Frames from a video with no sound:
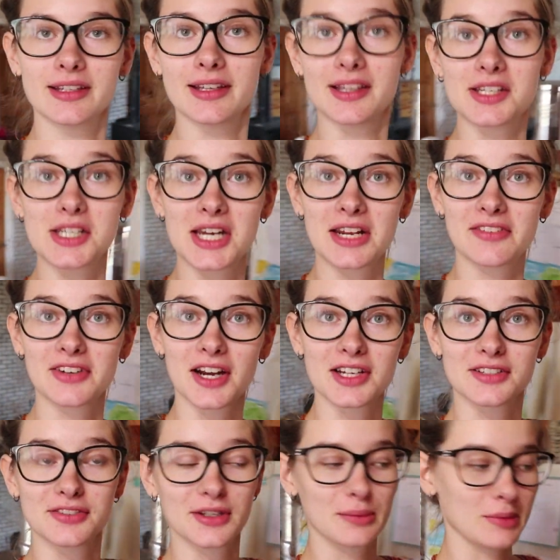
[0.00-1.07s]
yesterday I
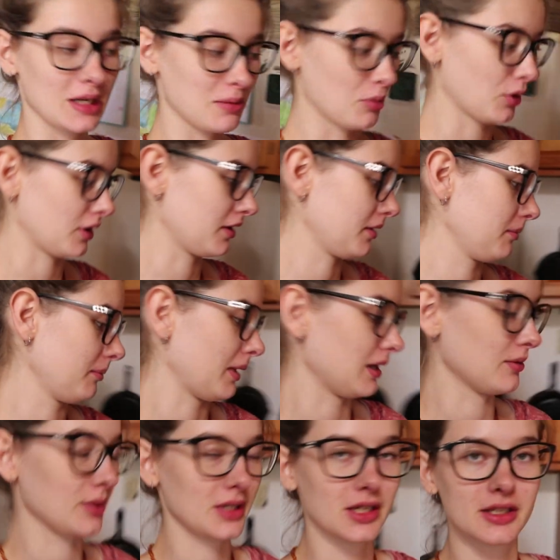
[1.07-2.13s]
forgot to film anymore,
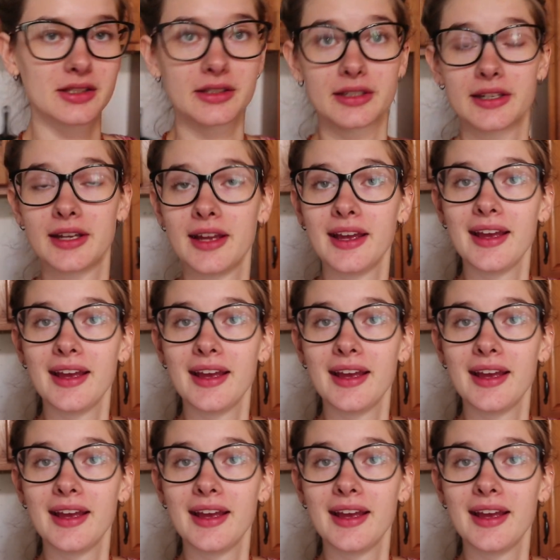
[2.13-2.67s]
but we just